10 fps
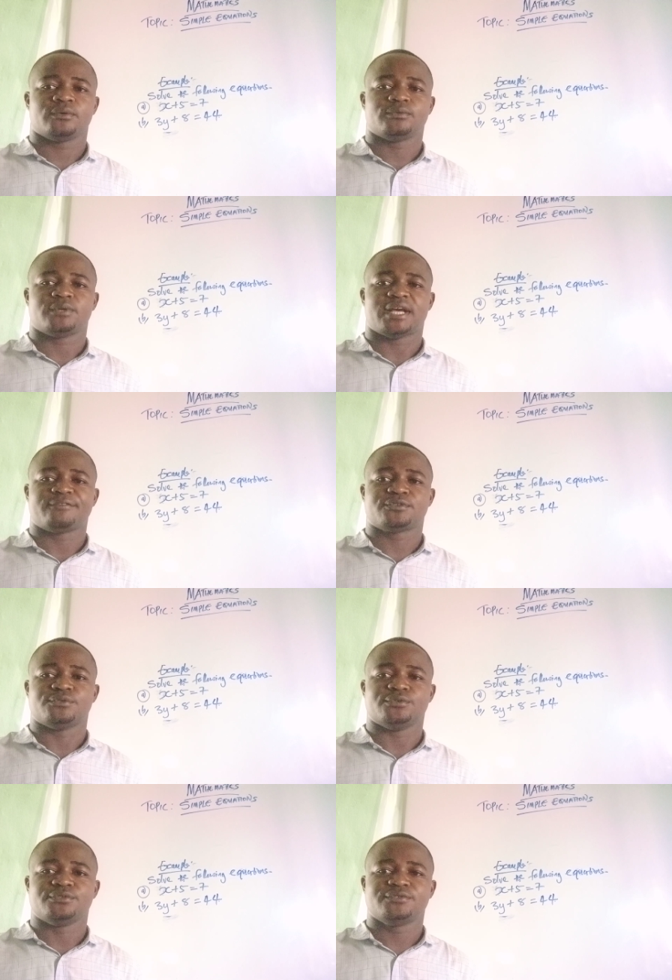good
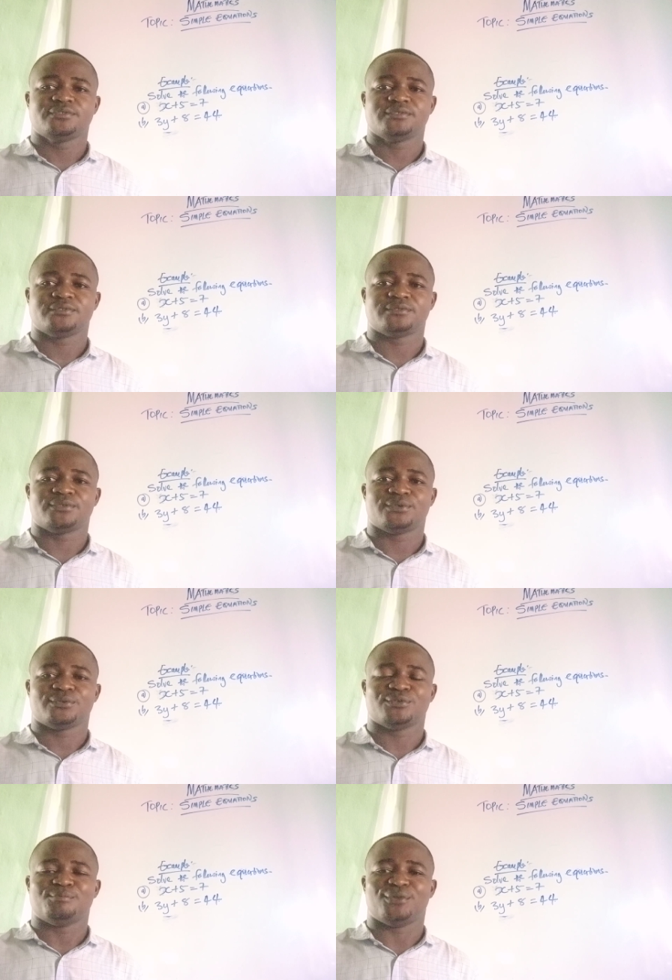afternoon,
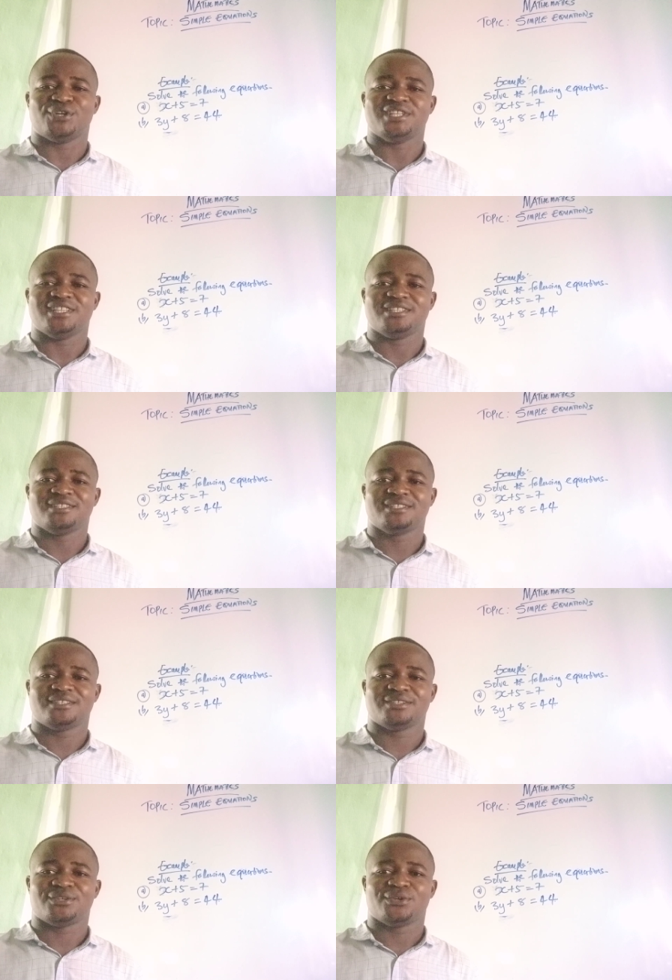good morning,
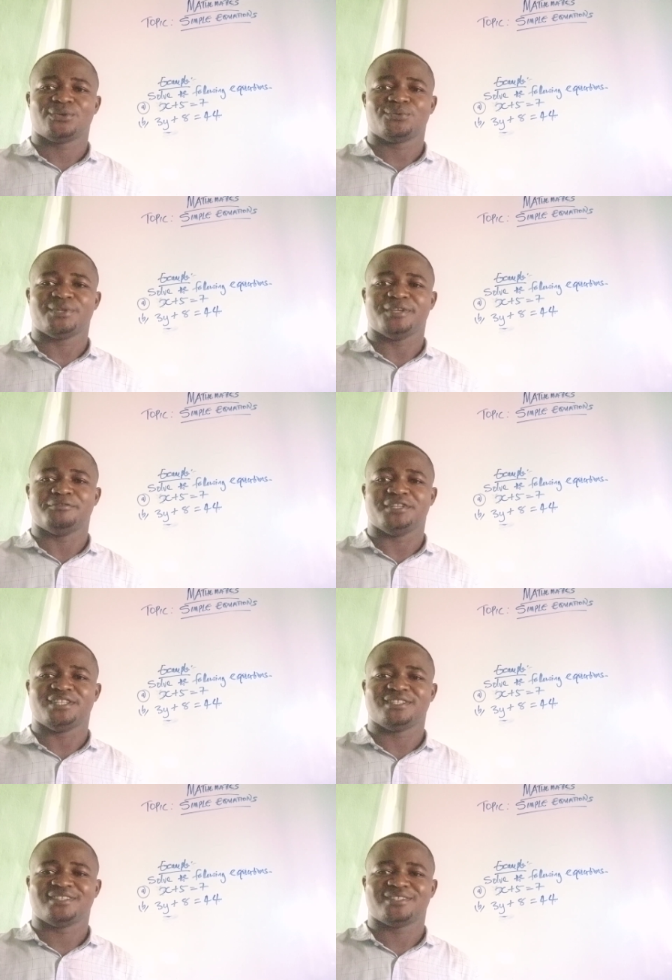good
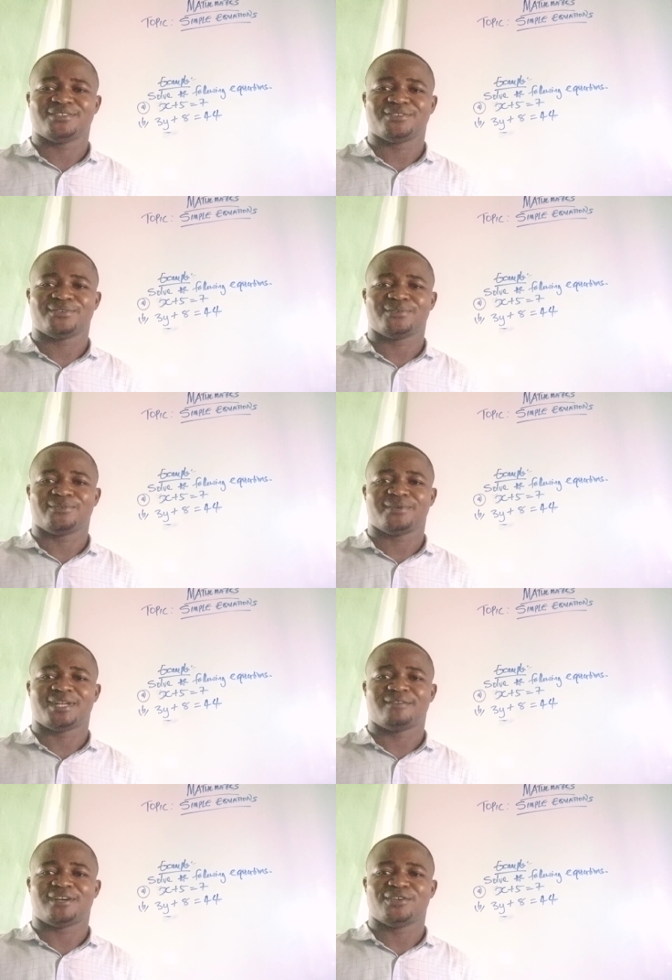evening,
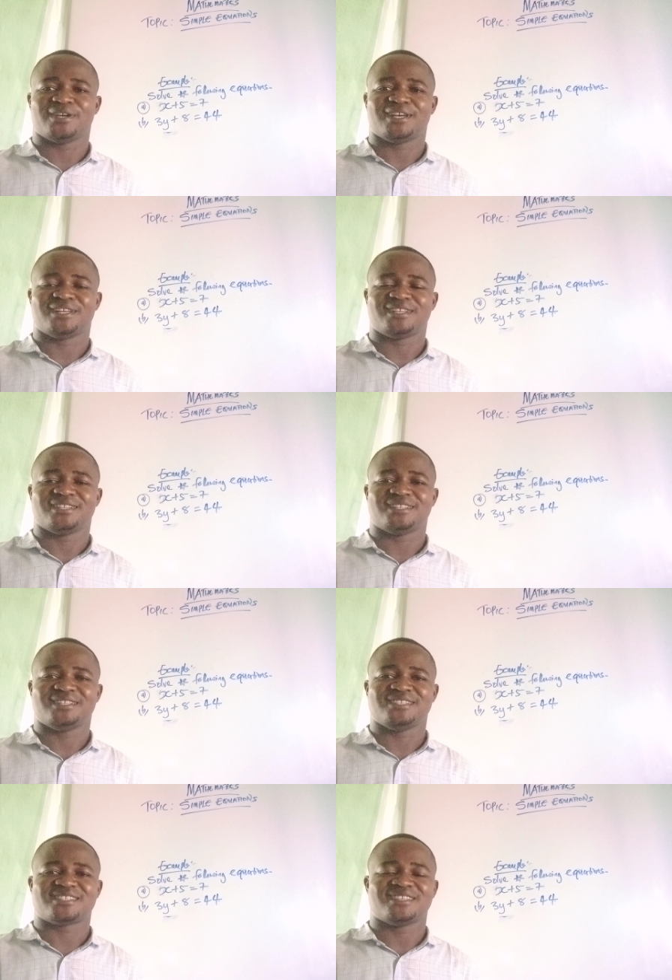wherever you are
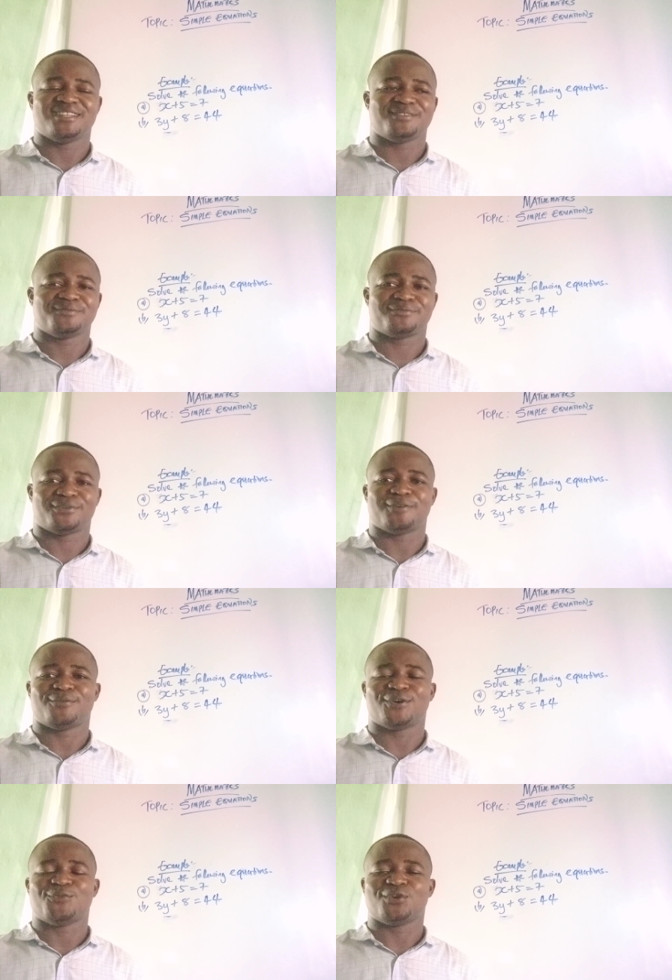listening from
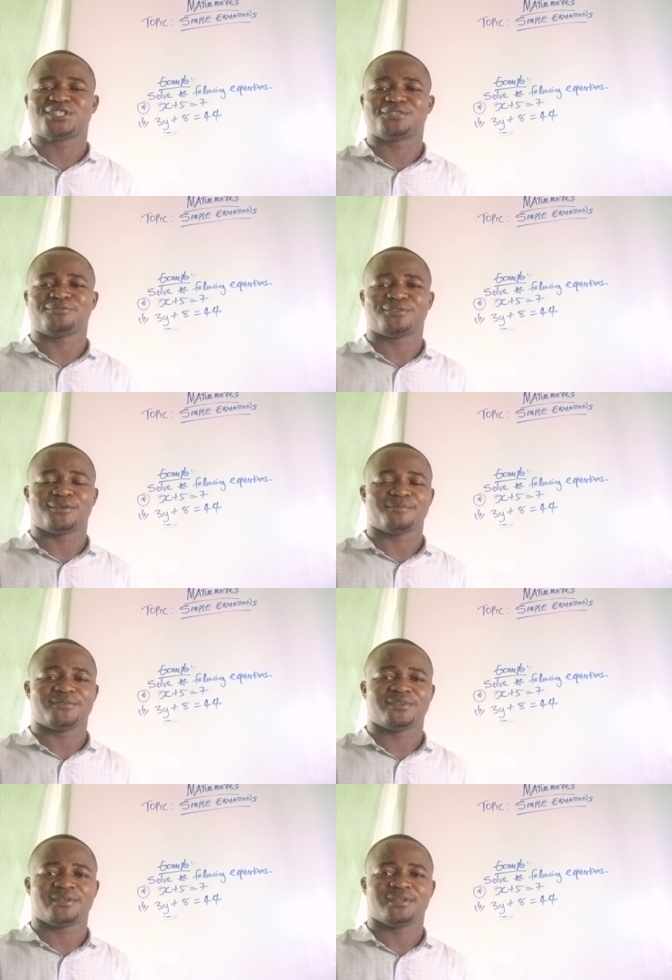or watching from.
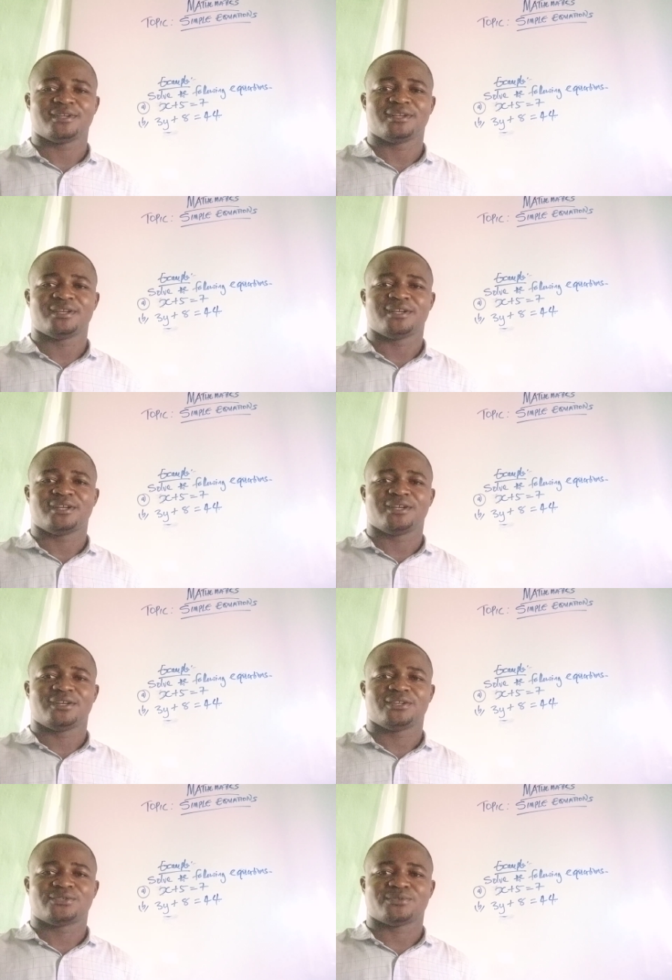
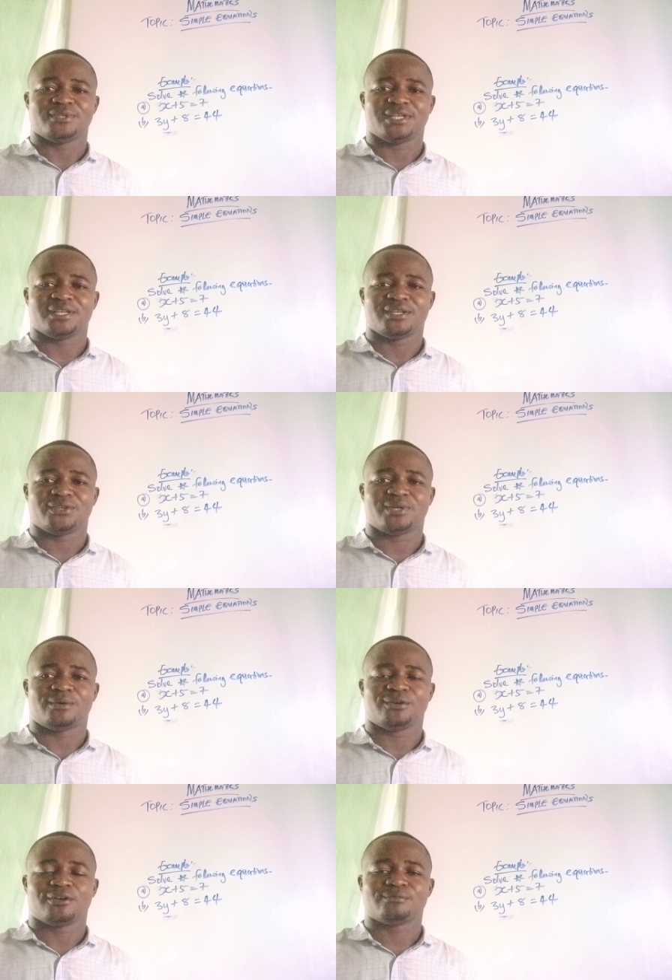Today, you are
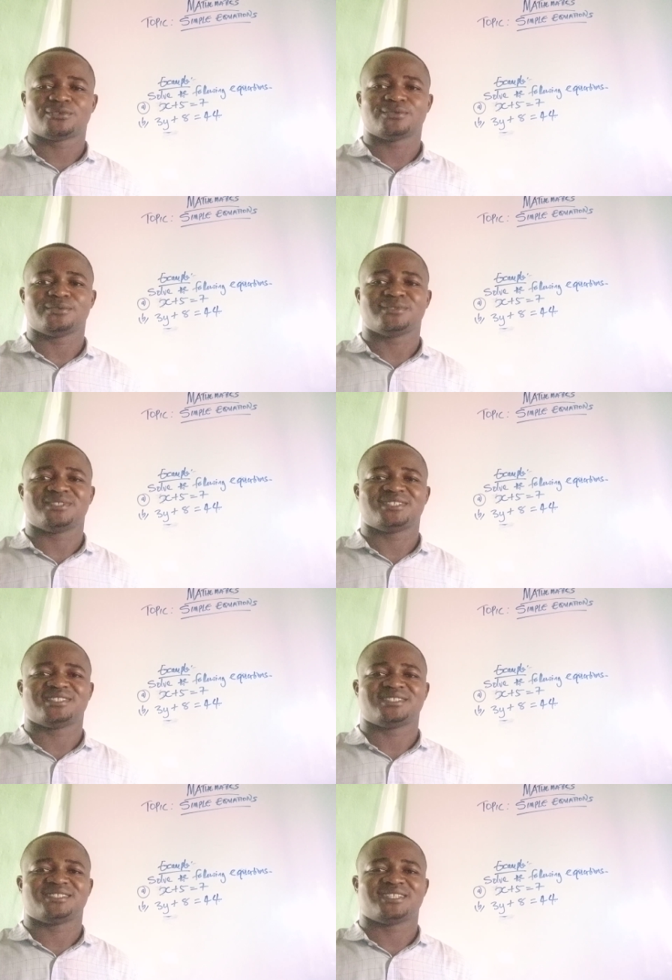welcome to
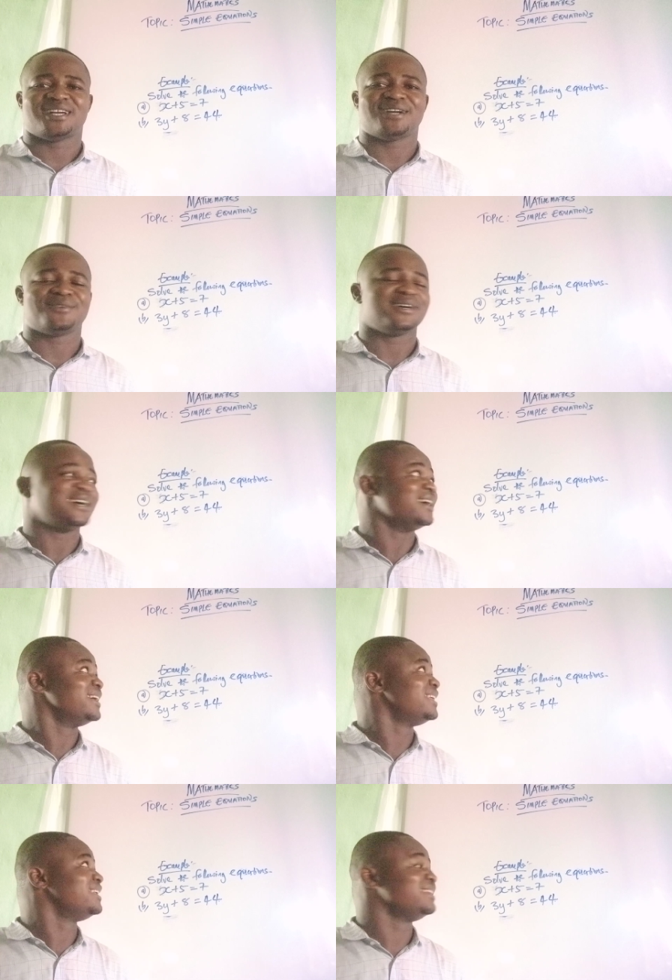our
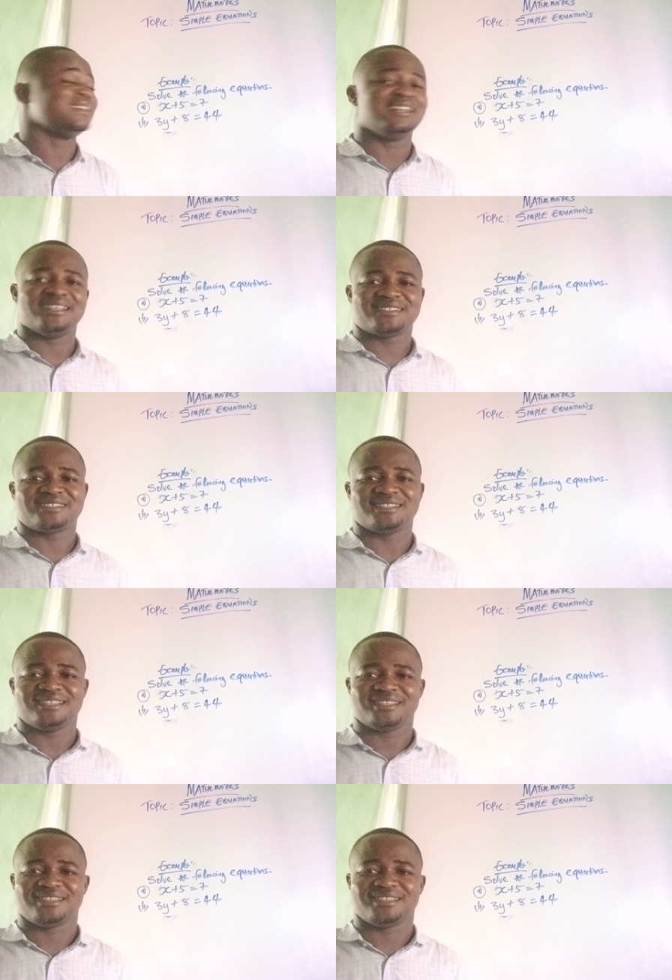lesson,